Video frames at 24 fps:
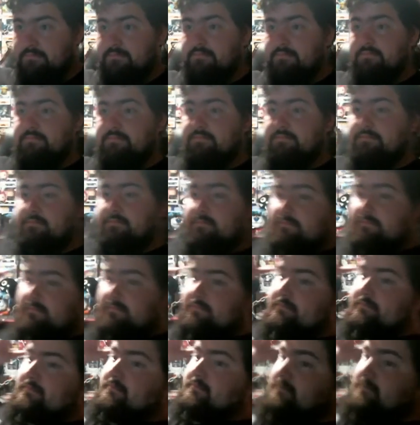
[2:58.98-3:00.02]

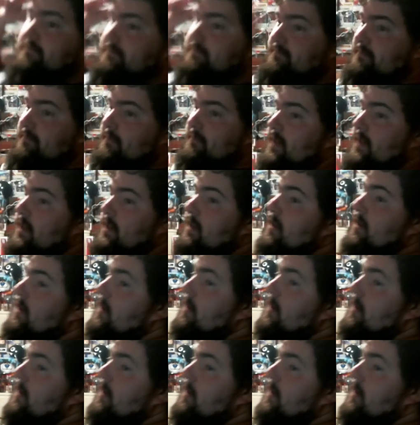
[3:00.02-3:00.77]
(no one is talking)